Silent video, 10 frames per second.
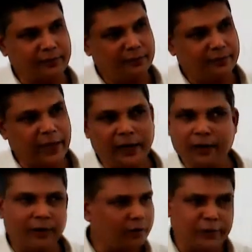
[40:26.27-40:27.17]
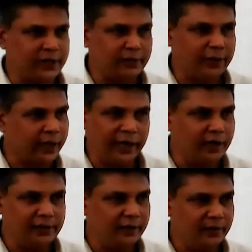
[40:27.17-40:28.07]
they are not conversant with
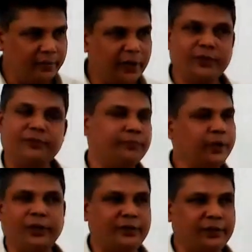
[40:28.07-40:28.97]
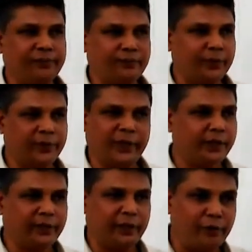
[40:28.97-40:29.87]
agriculture because of
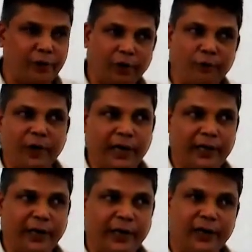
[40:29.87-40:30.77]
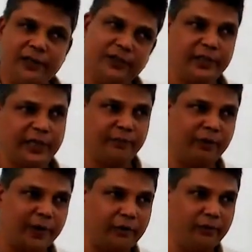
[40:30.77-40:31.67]
they will not work in the agriculture. They have
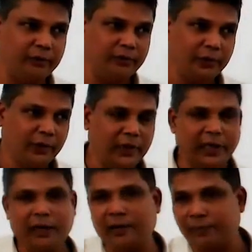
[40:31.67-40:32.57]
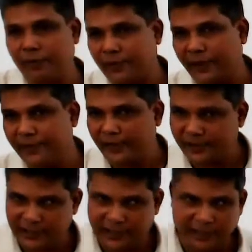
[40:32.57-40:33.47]
gone out. Now after 5-10
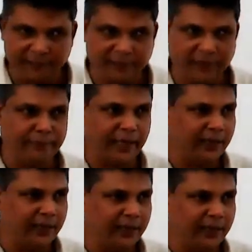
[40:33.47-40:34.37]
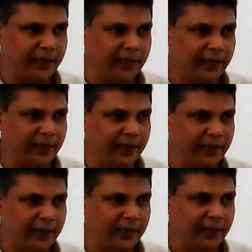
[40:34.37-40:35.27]
years they have come back. They are not
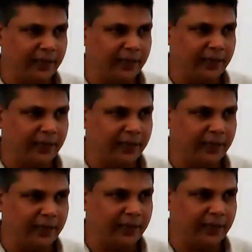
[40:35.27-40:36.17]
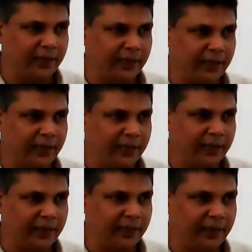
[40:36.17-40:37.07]
very efficient in agriculture
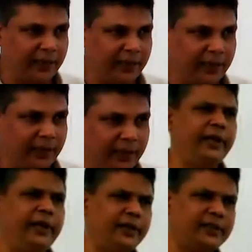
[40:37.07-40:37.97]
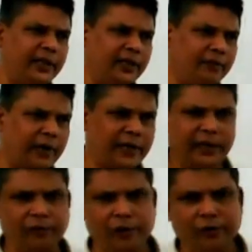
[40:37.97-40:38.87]
and they don't have any other skill. What they
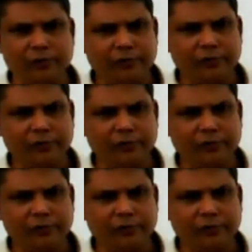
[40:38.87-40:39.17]
will do?